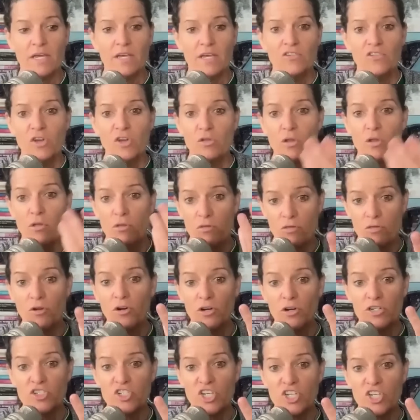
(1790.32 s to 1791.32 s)
So, the
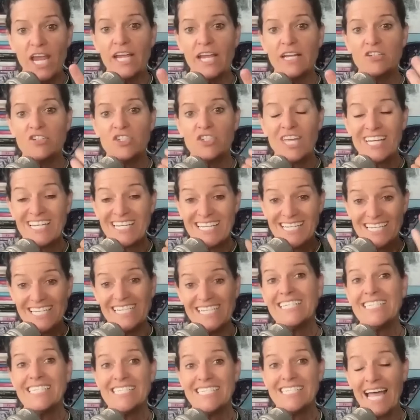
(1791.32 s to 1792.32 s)
third change that
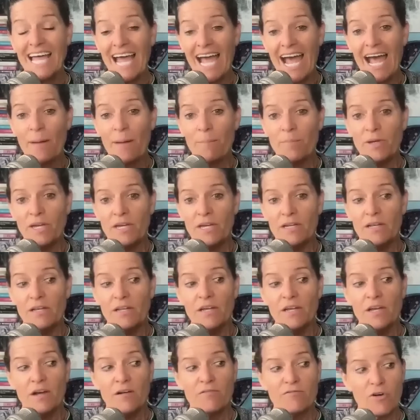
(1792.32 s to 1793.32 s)
needs to happen
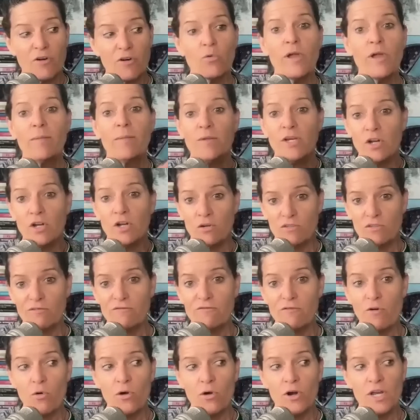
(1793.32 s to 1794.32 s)
for women over
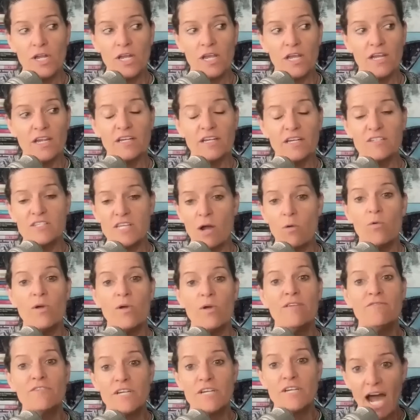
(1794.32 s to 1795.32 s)
40 is that
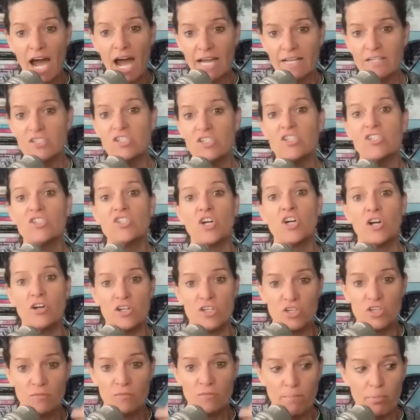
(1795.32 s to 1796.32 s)
we've got to
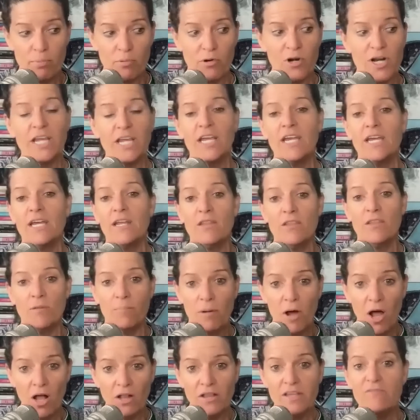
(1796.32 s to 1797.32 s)
start to bring in the
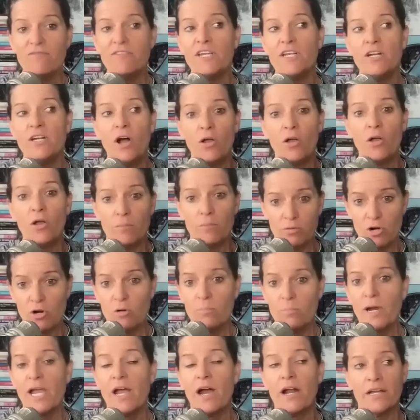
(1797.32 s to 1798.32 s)
polyphenol, the
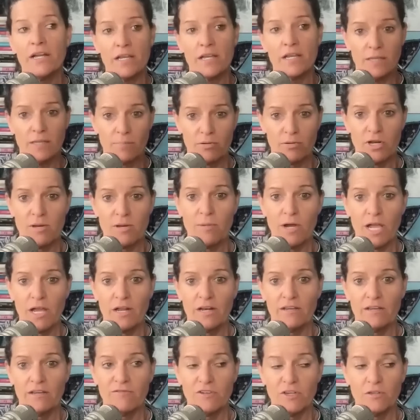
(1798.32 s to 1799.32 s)
probiotic, and the
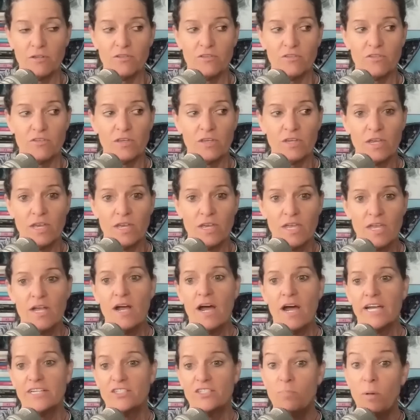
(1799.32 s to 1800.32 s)
prebiotic foods.
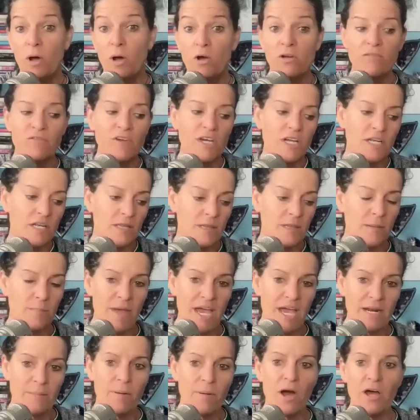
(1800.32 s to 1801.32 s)
I spoke of it in the
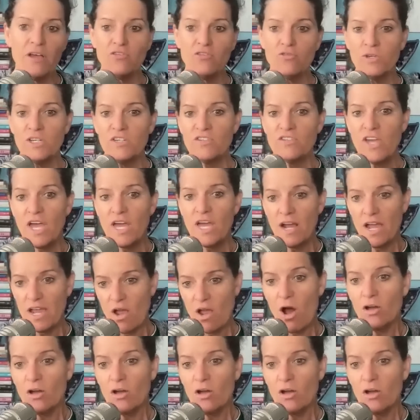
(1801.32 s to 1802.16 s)
menopause reset. I